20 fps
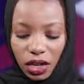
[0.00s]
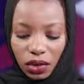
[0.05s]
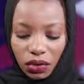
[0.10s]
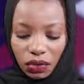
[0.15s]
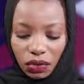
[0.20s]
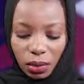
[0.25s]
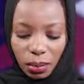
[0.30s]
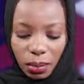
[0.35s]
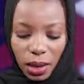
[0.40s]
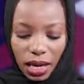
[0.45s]

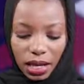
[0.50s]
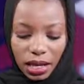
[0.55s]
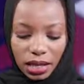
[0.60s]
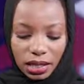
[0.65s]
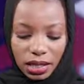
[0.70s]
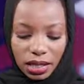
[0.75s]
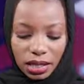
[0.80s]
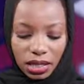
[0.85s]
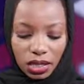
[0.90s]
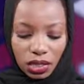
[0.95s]
for
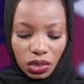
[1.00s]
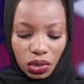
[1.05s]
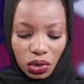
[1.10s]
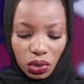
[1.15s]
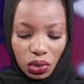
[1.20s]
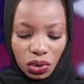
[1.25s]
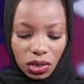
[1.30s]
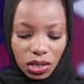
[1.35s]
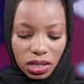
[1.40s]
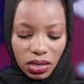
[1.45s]
marketers in
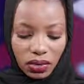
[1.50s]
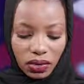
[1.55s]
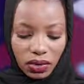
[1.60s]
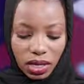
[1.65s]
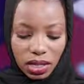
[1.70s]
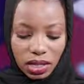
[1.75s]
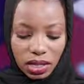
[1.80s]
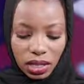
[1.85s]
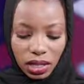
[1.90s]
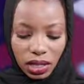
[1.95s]
those
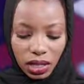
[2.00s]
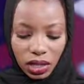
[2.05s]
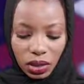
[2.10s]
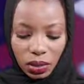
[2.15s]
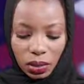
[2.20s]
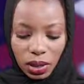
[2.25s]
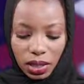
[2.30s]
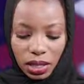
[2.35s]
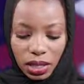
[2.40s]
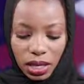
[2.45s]
areas
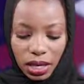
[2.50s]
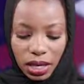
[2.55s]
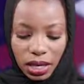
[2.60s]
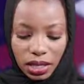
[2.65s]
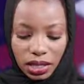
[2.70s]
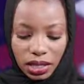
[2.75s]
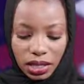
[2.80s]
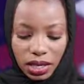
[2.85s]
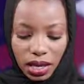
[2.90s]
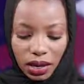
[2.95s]
including
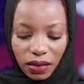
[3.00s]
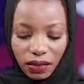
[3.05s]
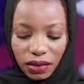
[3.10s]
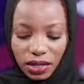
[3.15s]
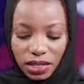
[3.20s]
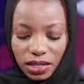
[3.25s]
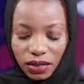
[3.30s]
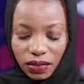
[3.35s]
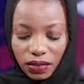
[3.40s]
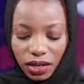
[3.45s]
Asia
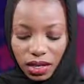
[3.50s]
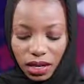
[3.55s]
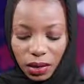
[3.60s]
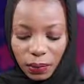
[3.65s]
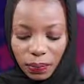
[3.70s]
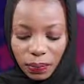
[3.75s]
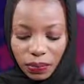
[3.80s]
Pacific,